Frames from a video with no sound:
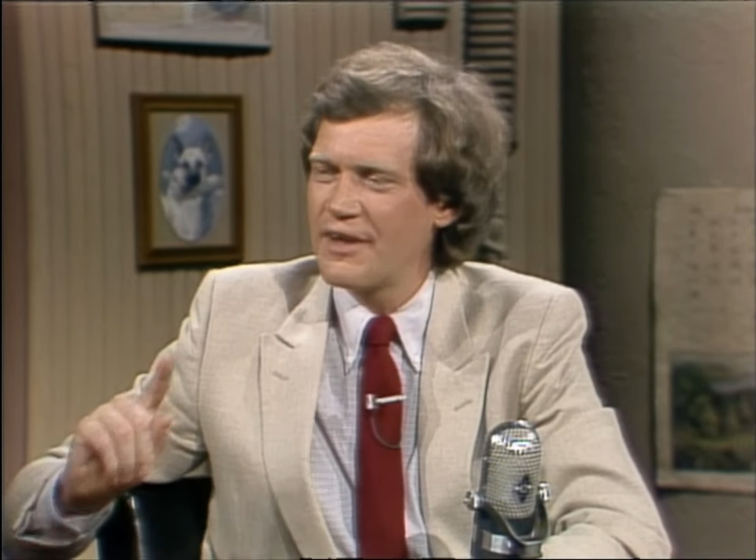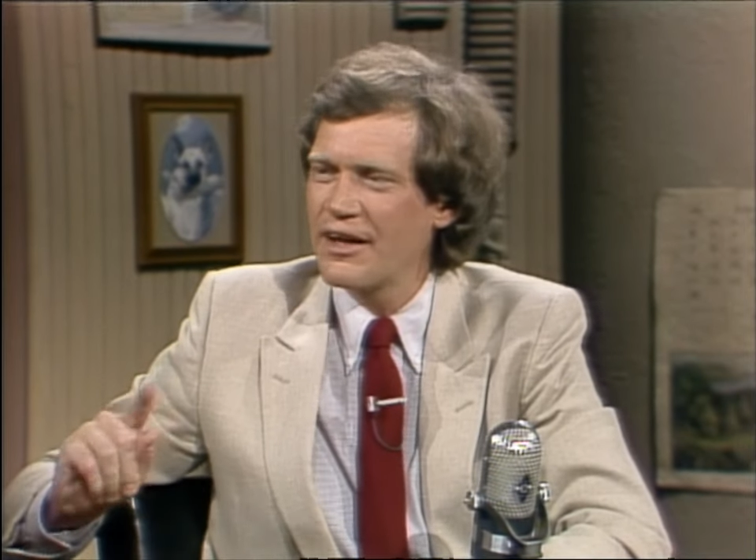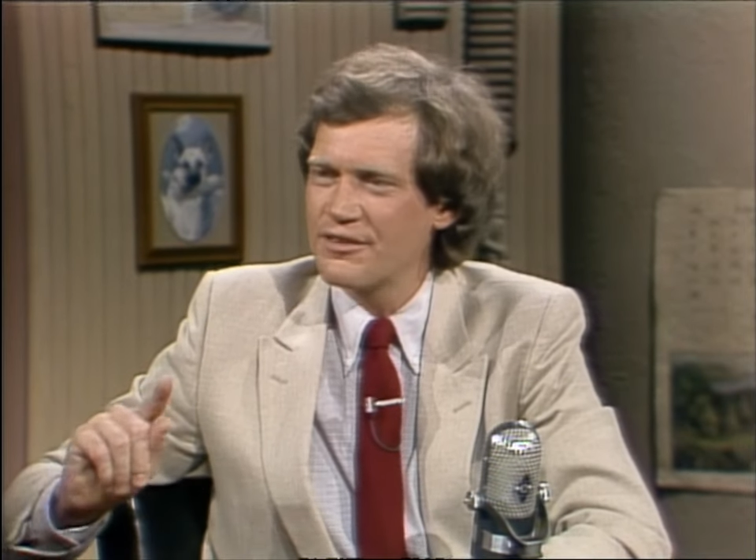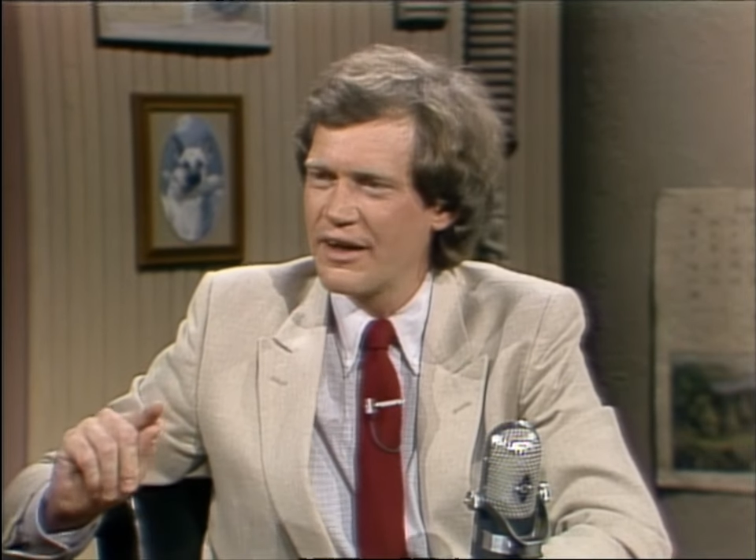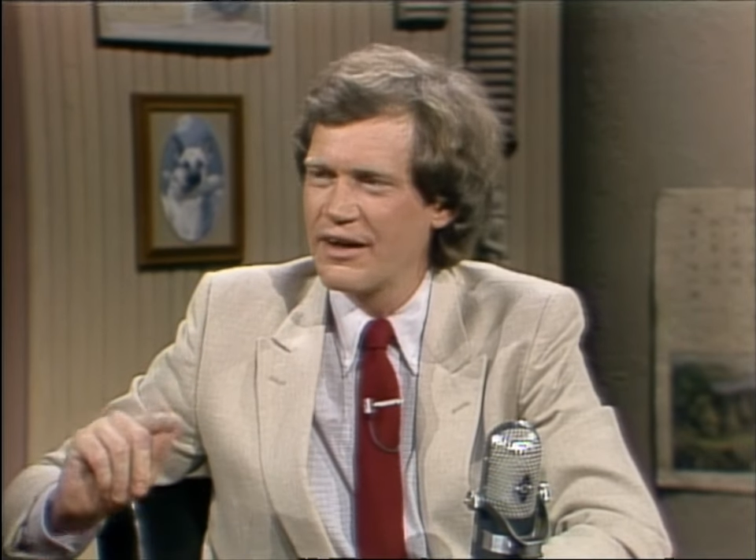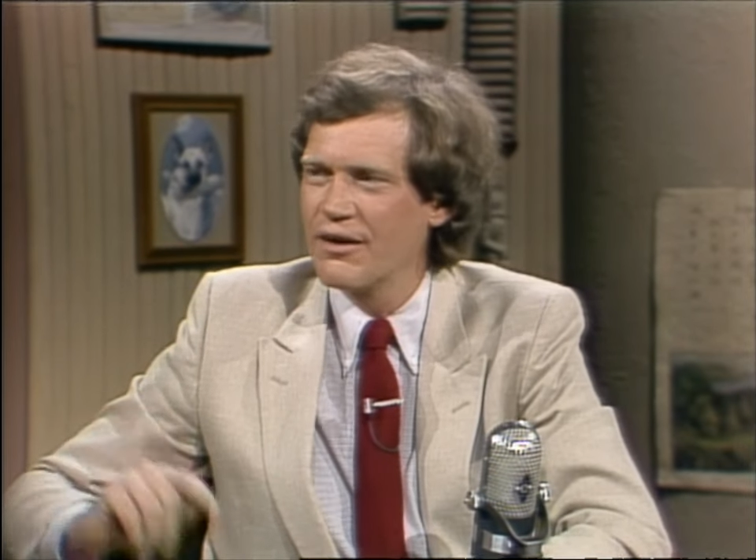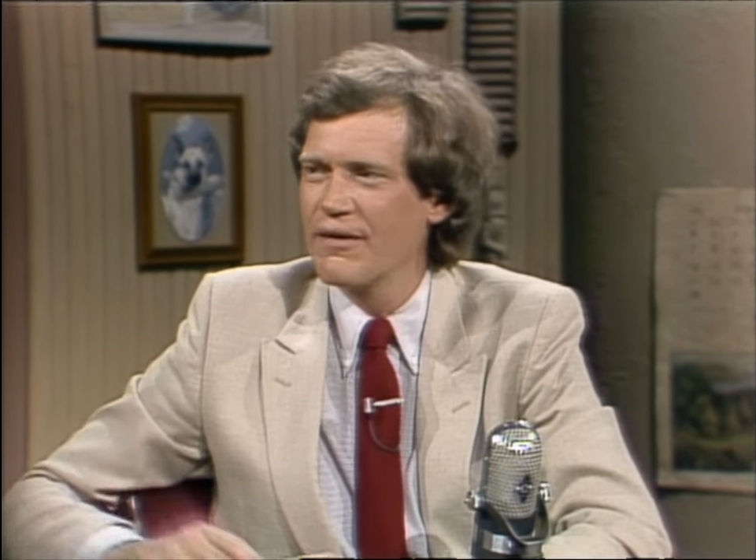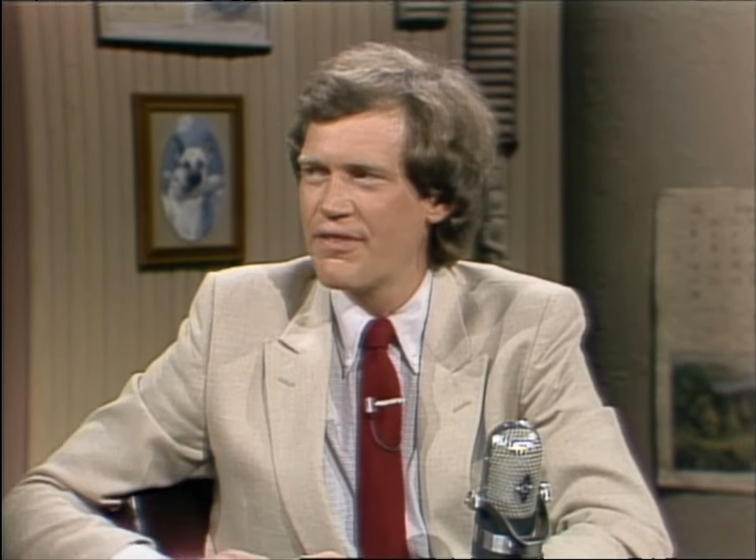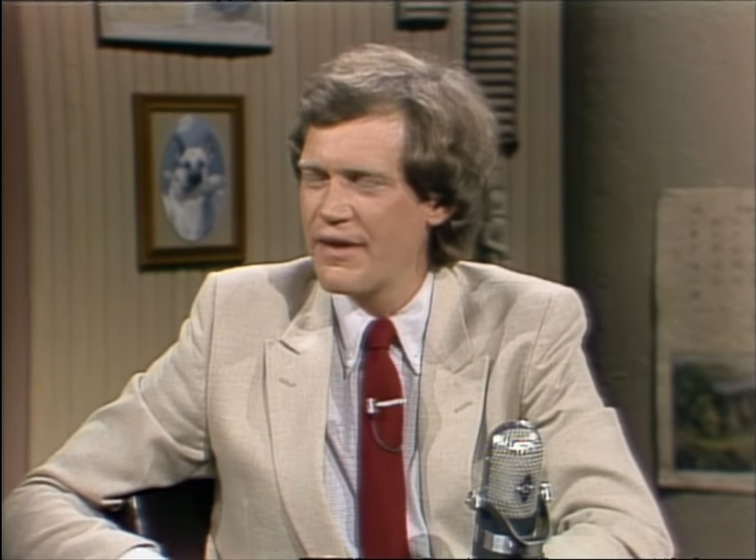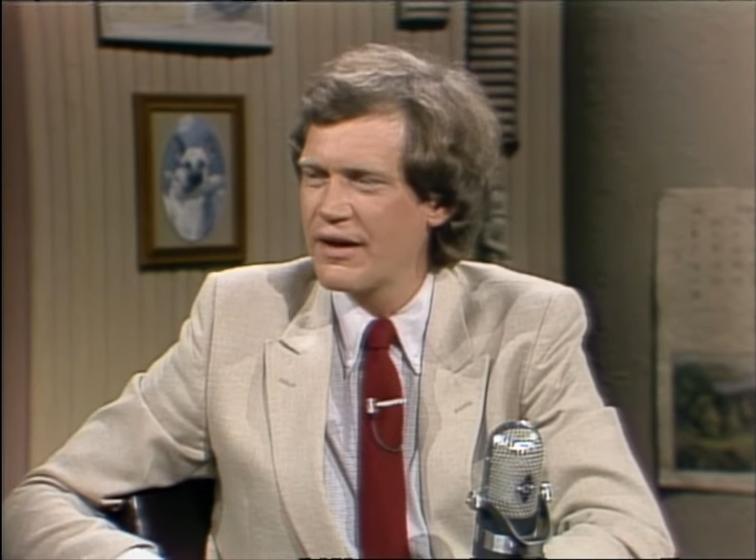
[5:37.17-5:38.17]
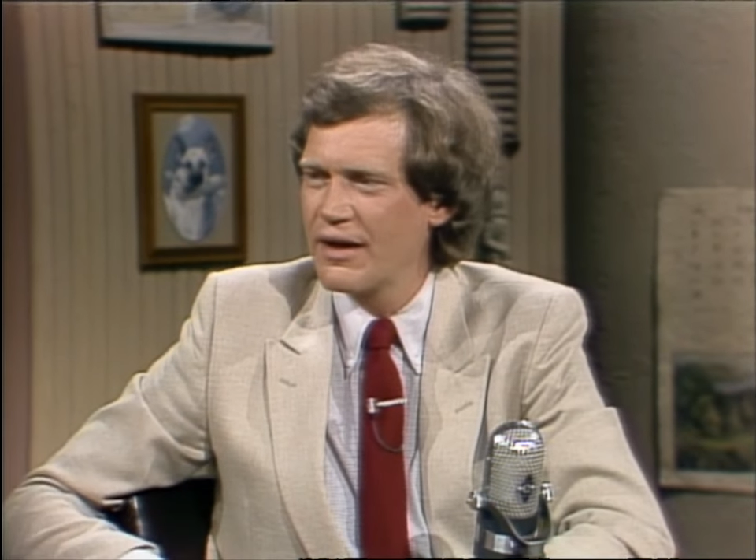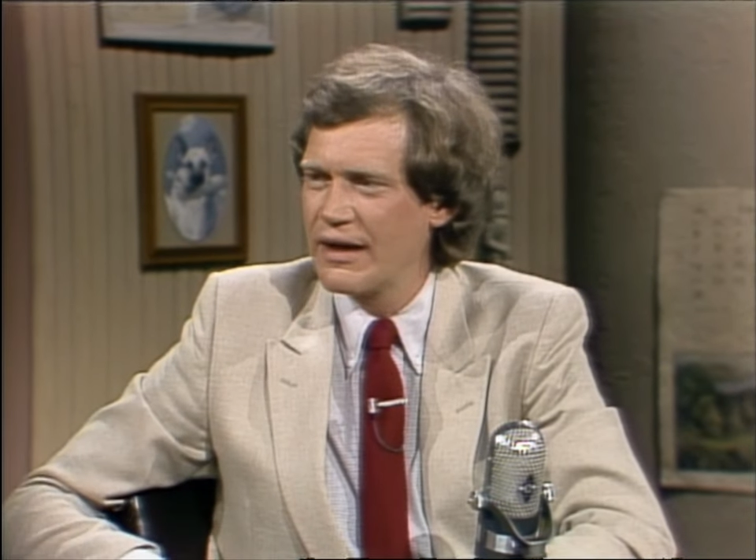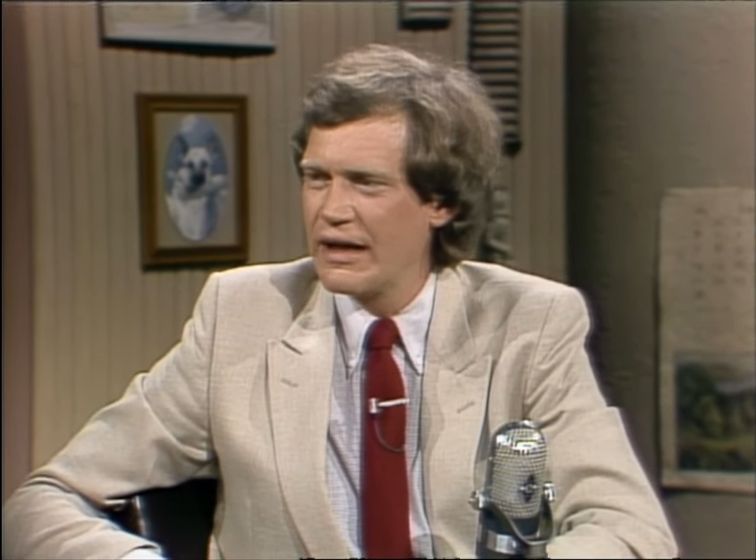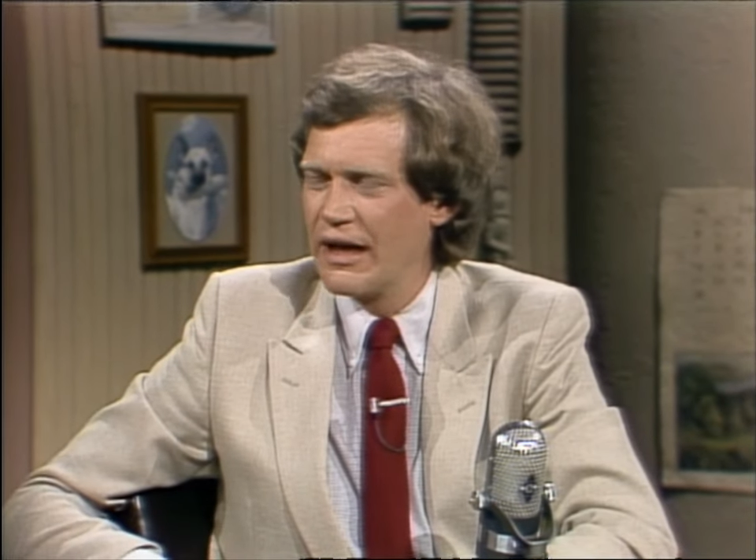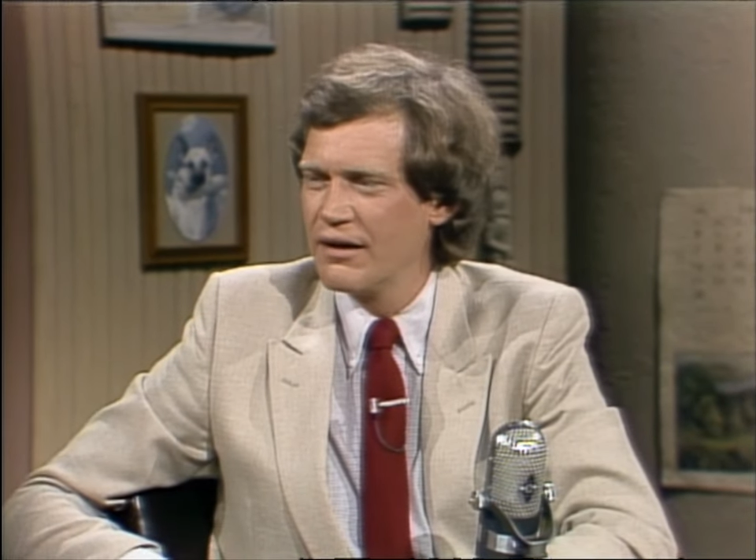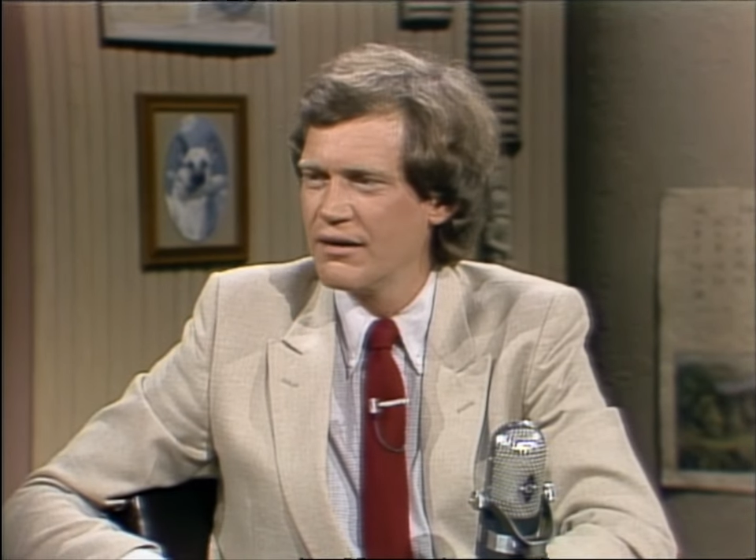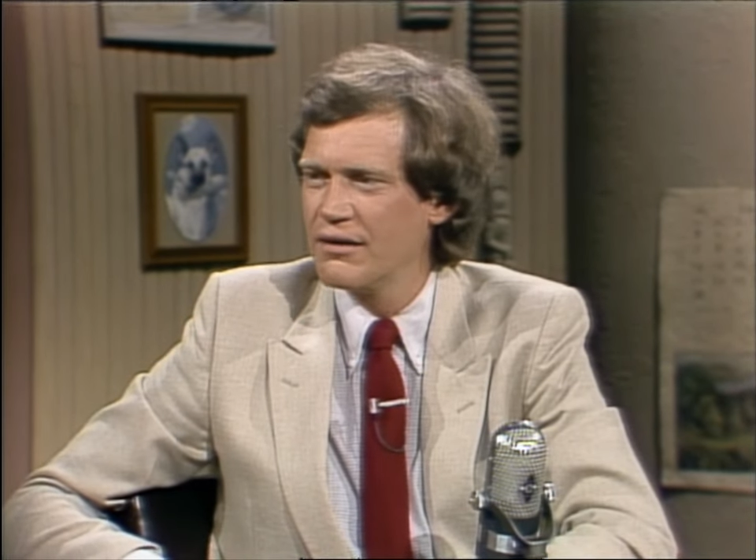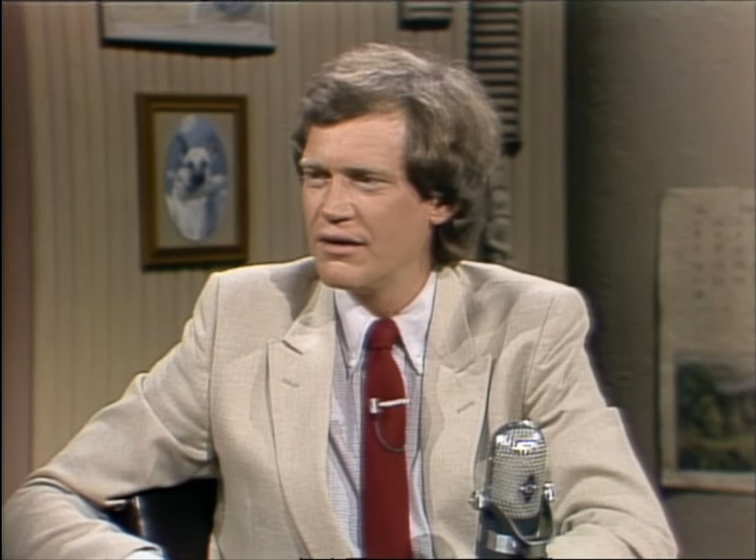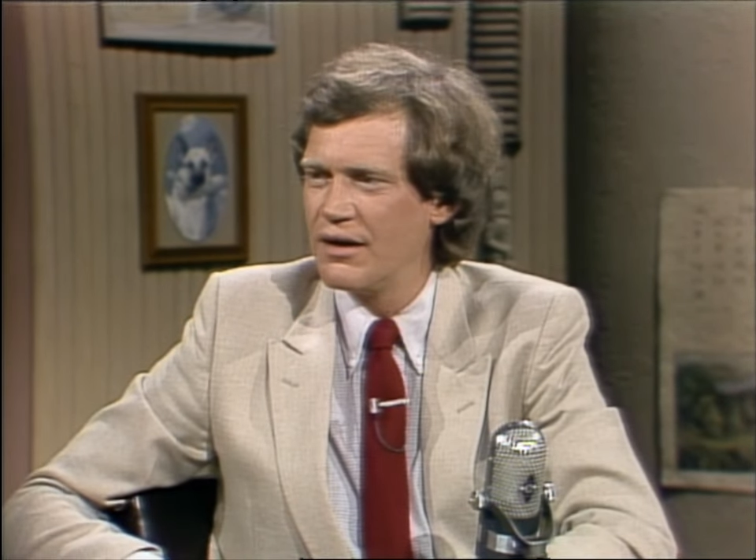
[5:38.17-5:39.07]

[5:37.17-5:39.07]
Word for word: take a second here and think again.